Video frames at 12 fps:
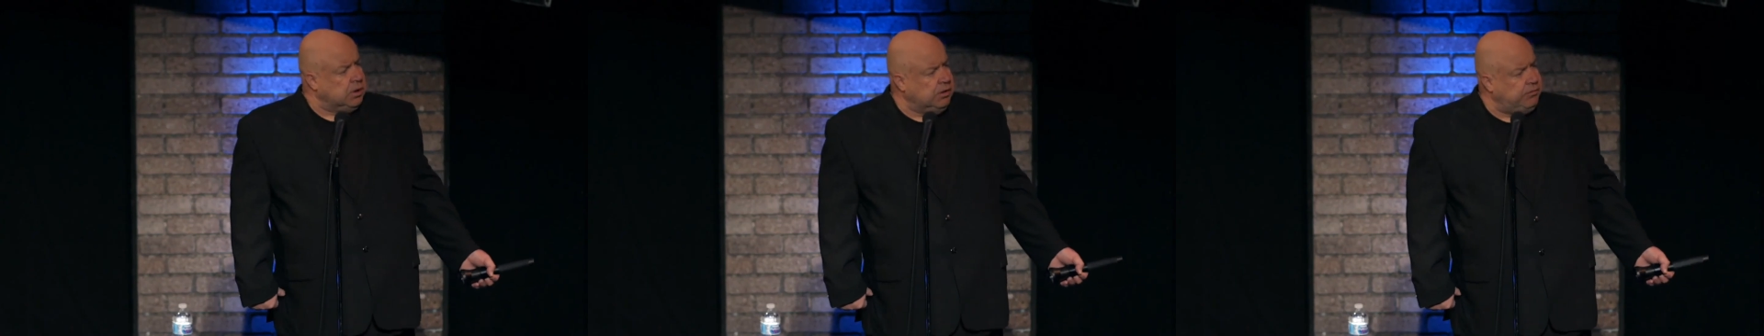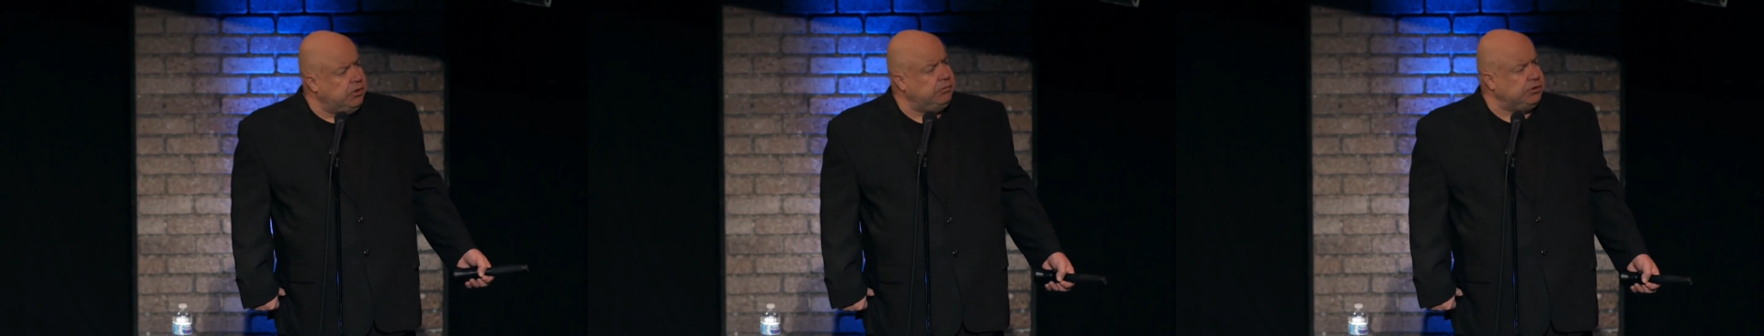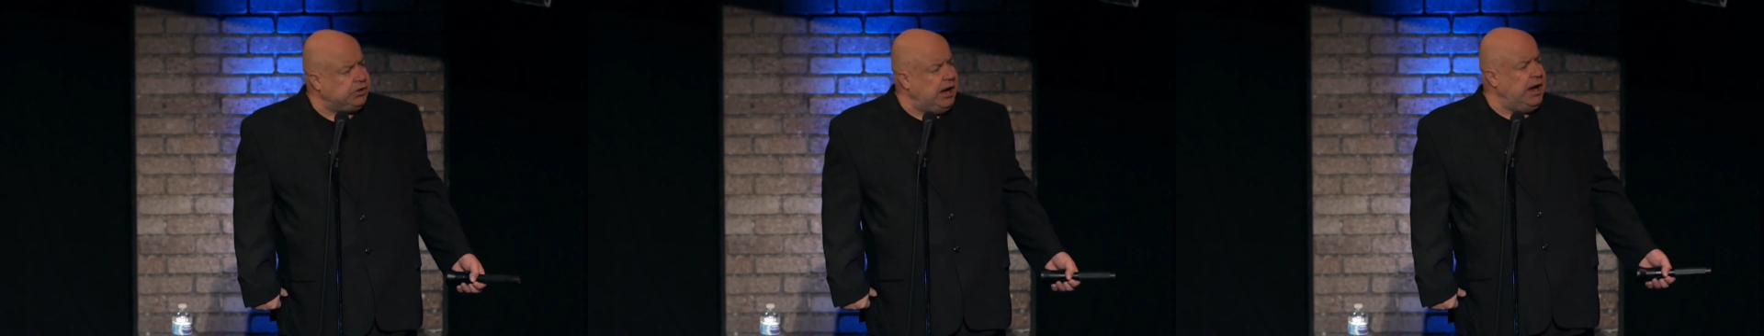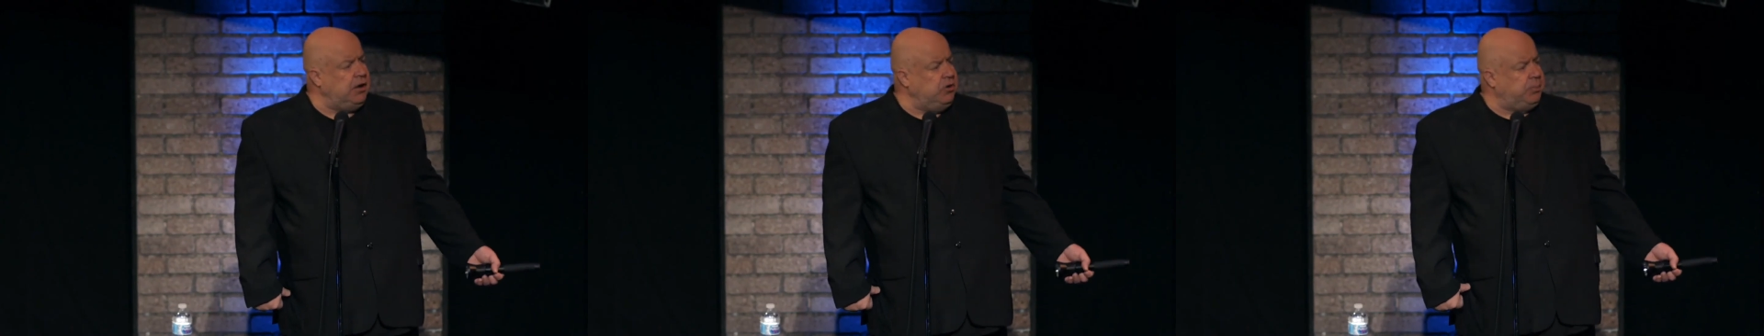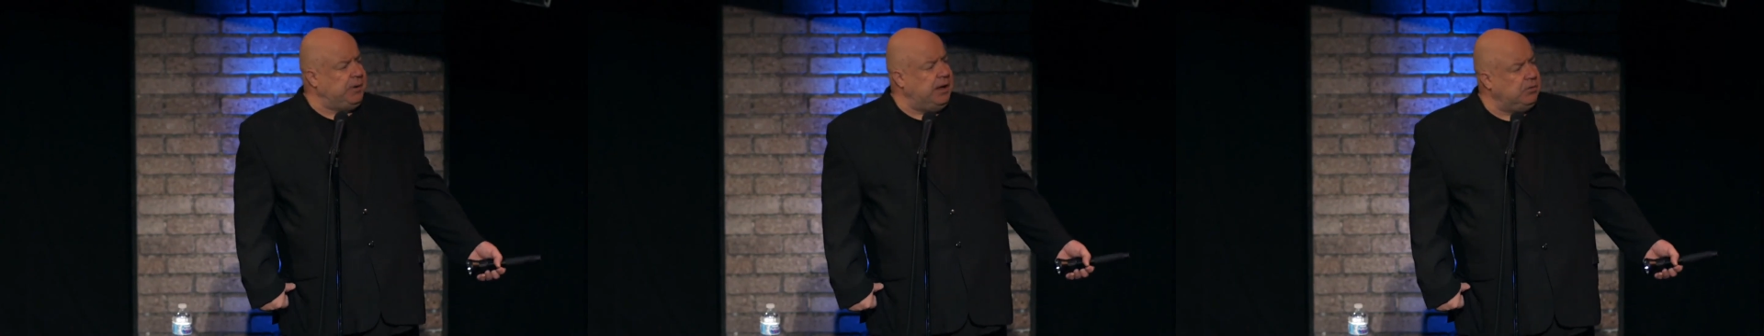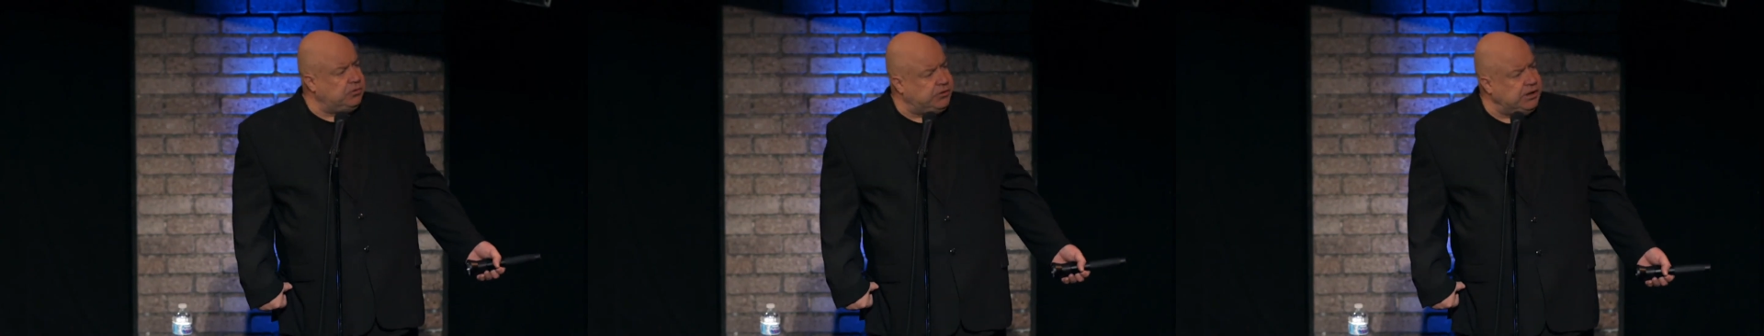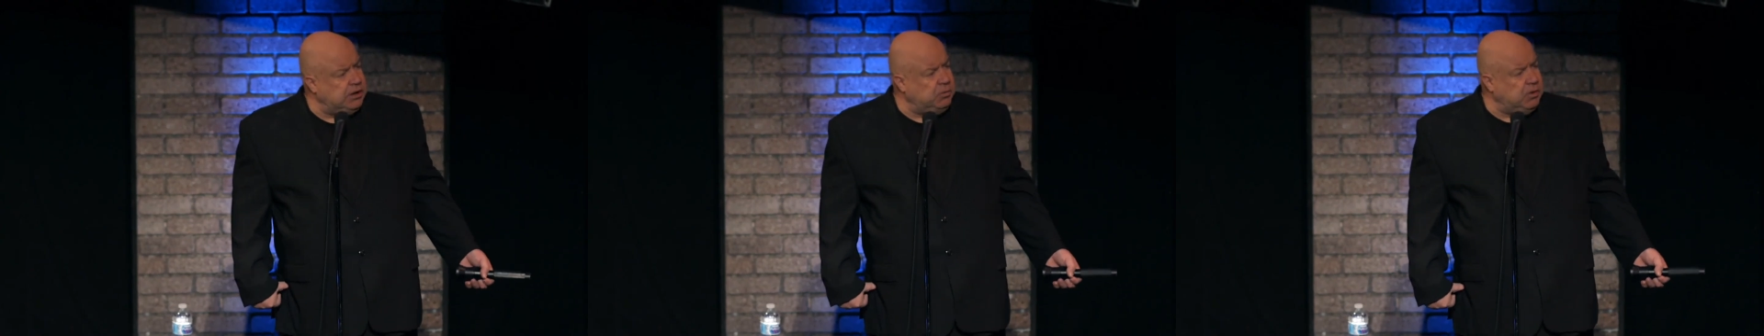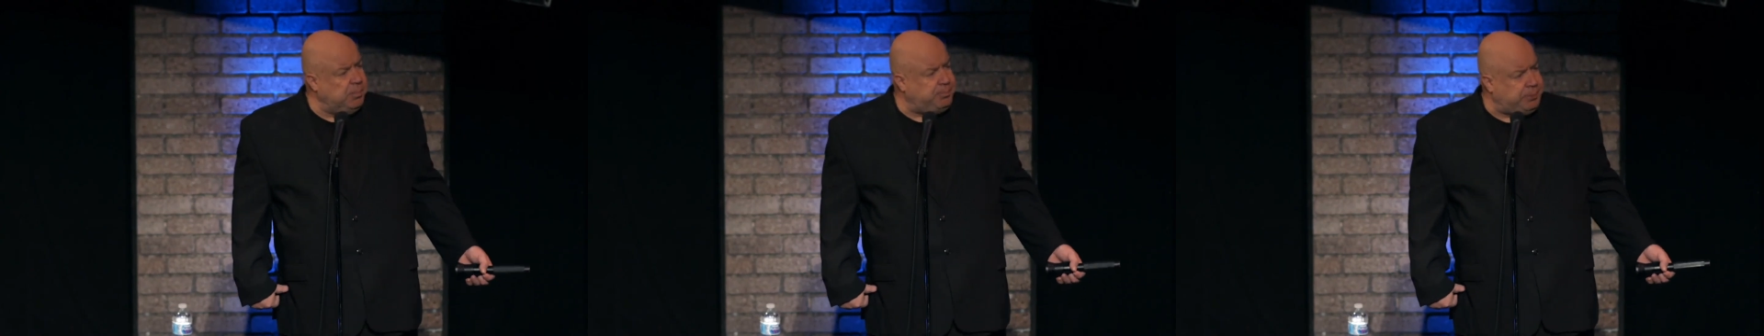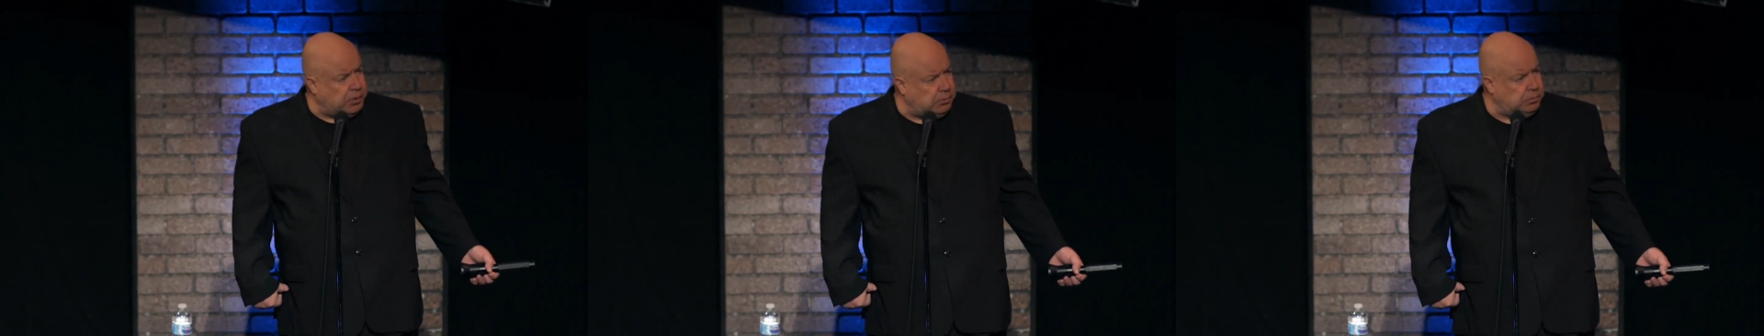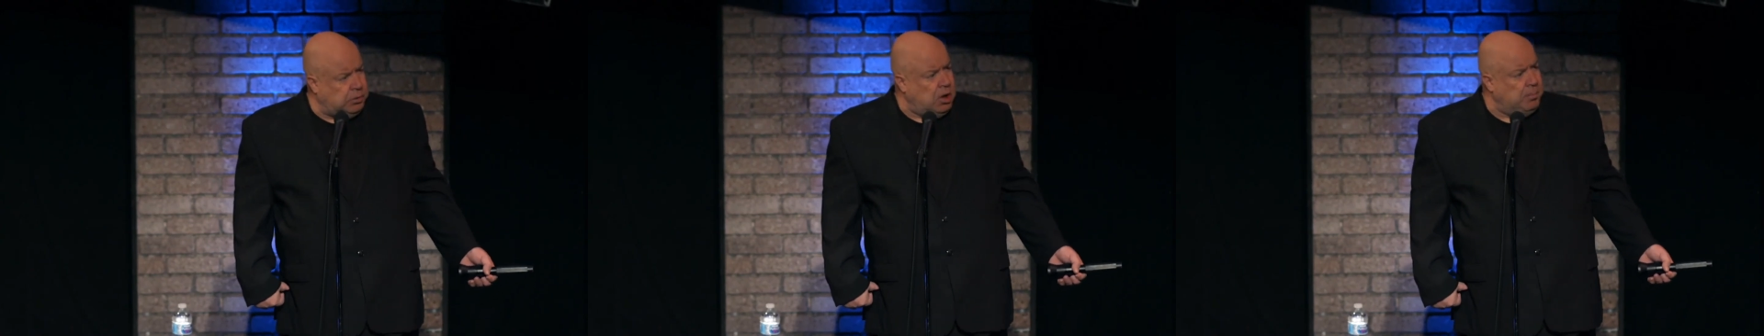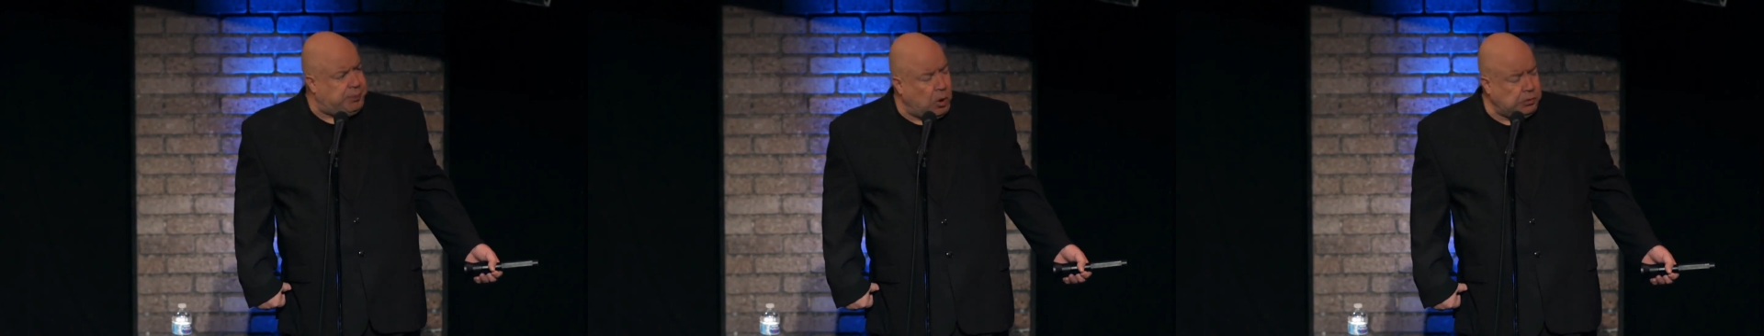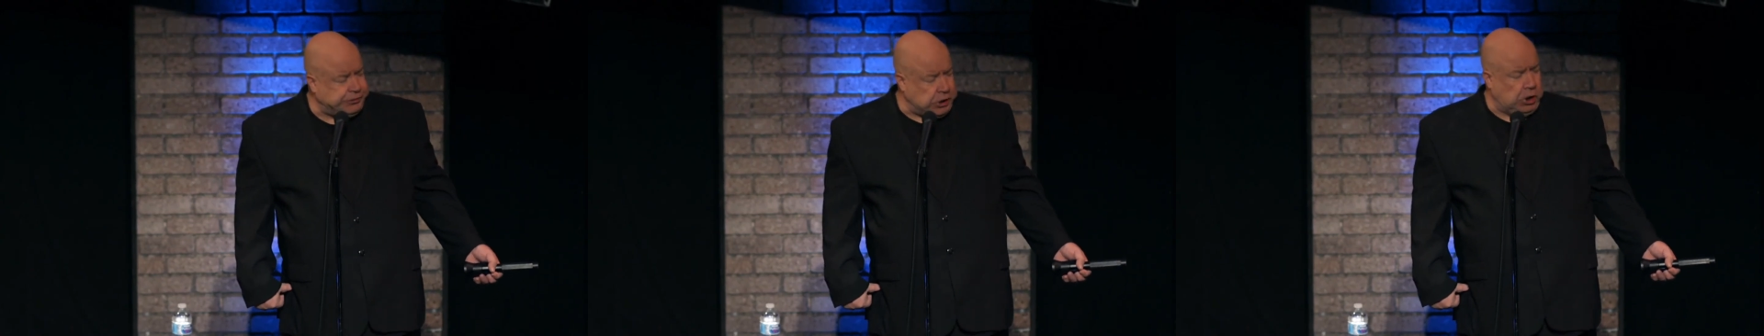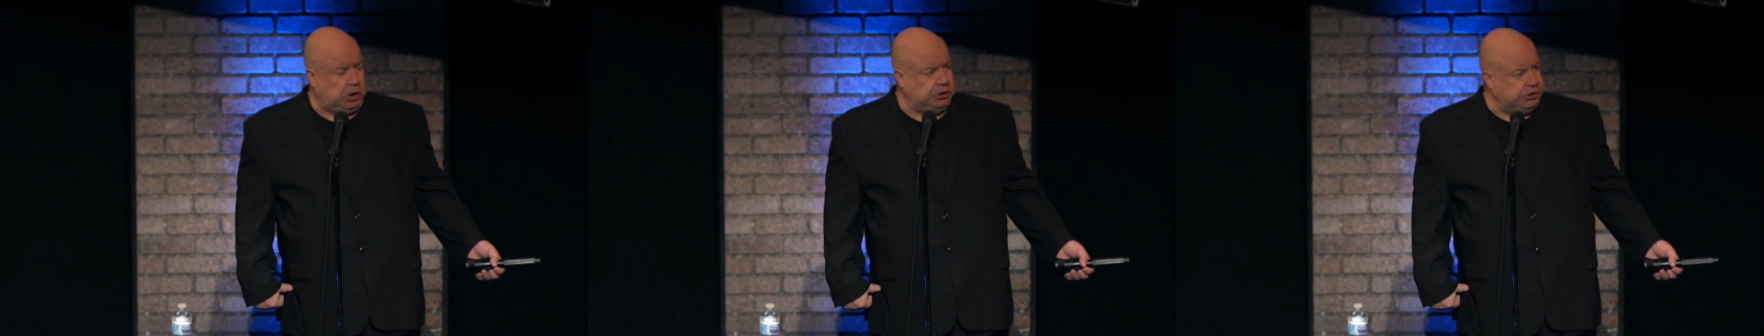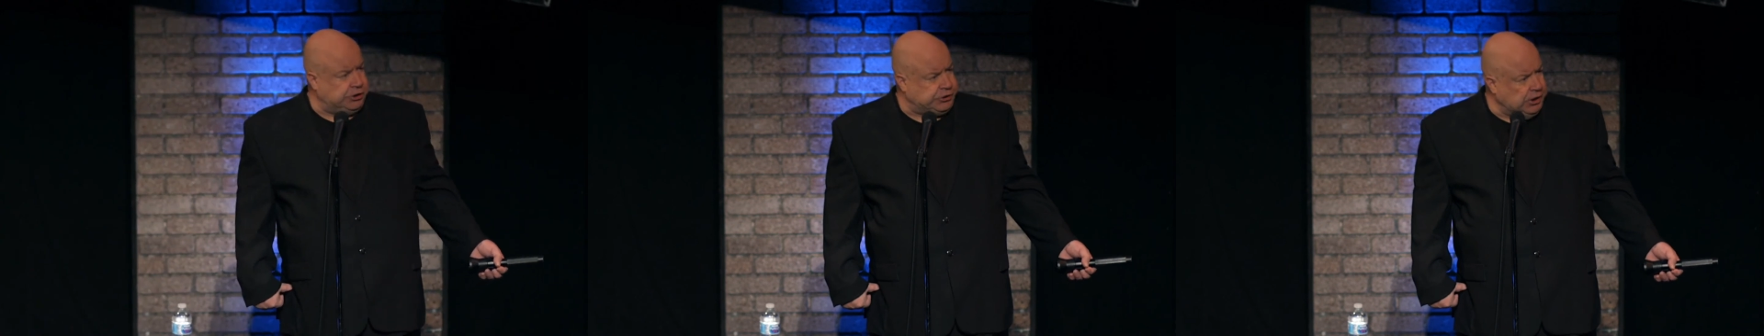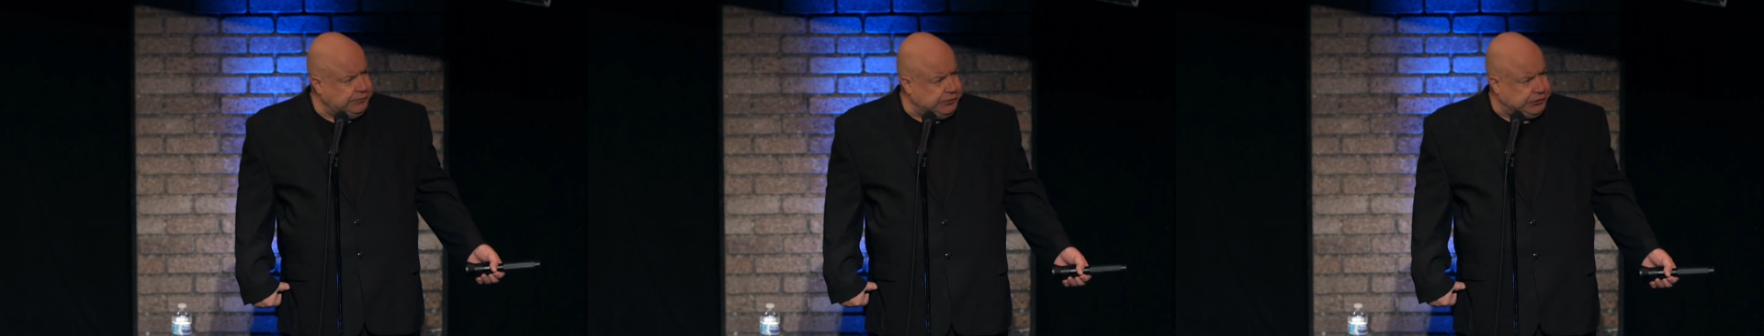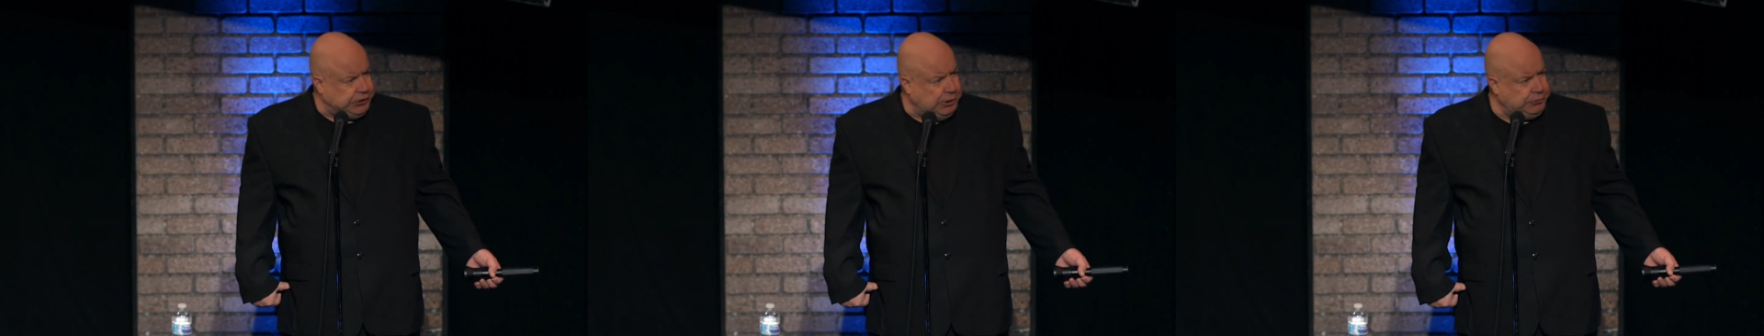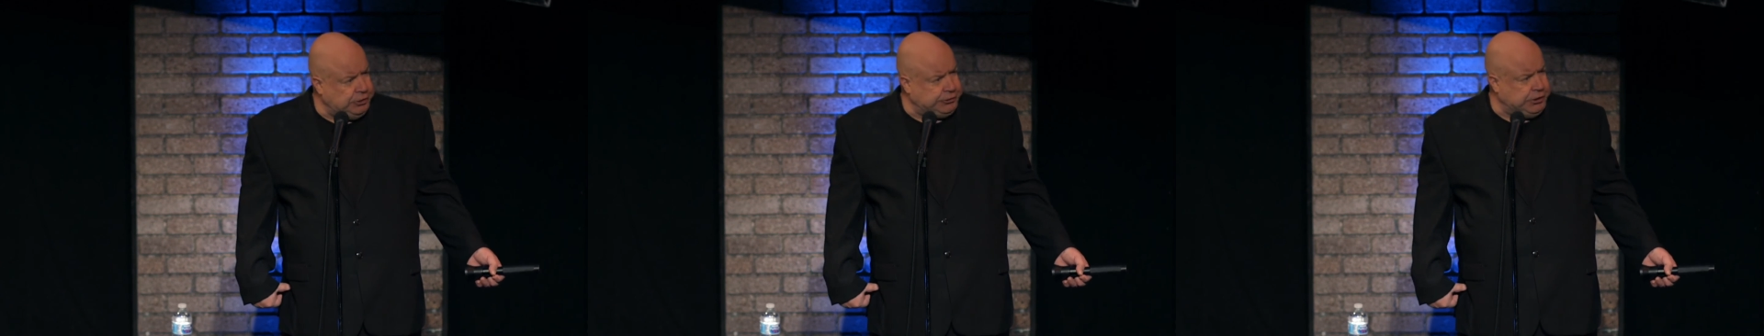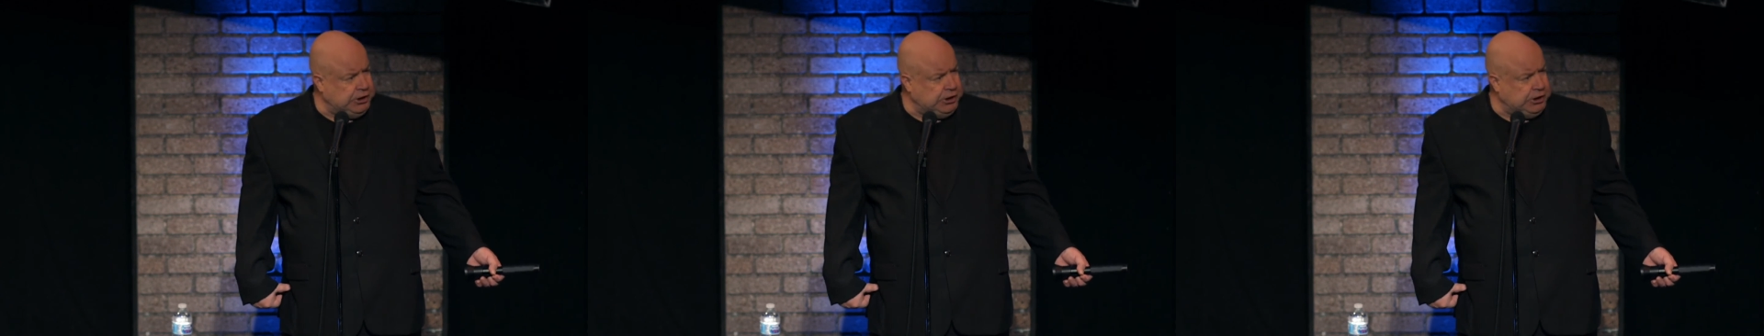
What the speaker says: If you retired, you probably was dealing with postcards and stuff or something.